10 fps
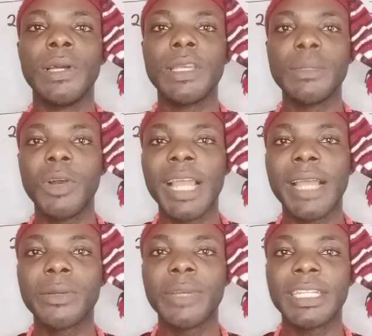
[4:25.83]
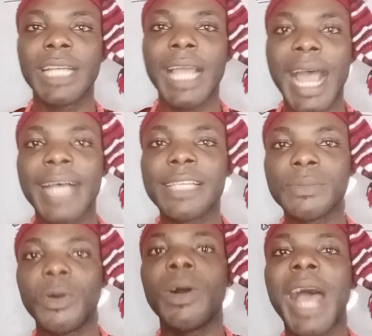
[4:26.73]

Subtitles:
Igbo language has more